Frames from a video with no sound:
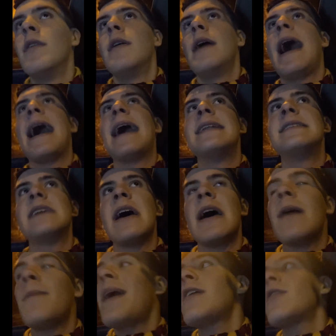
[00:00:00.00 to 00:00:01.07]
and
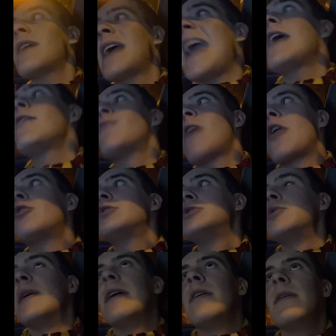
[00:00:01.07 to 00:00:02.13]
make King run
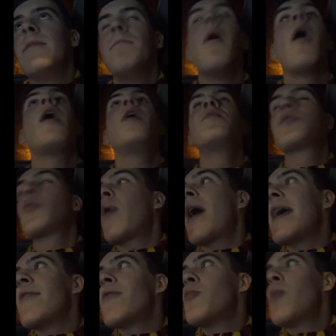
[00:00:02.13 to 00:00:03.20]
onto it miles
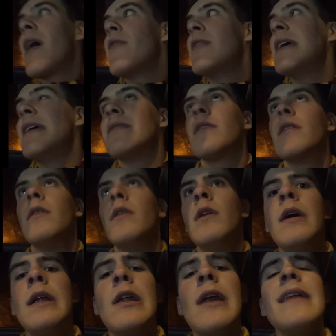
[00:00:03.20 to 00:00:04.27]
away from where he is.
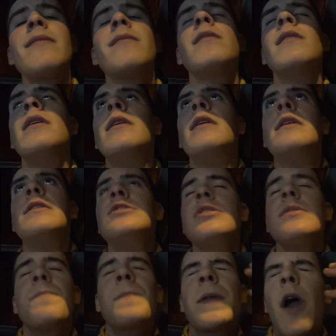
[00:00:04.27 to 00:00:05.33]
Let's
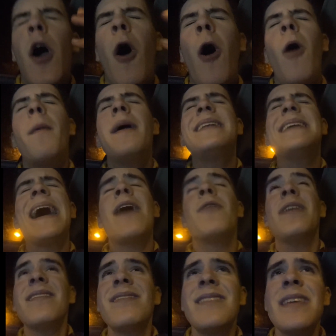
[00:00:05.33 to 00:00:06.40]
just calm it
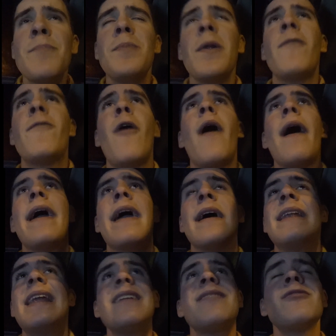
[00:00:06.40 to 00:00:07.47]
down. Let's simplify
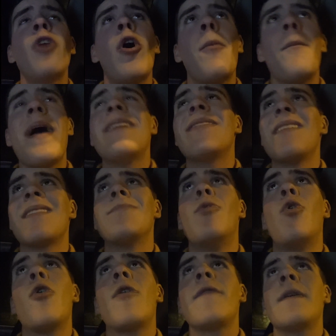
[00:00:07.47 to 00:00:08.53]
it. Let's not make this
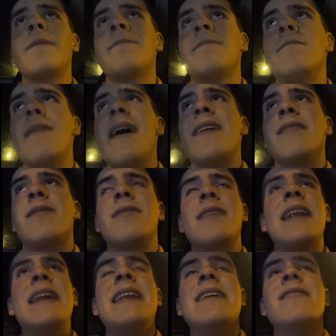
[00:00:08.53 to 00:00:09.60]
more of a mess
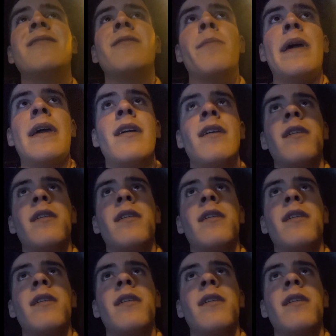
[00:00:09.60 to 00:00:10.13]
than it needs to be.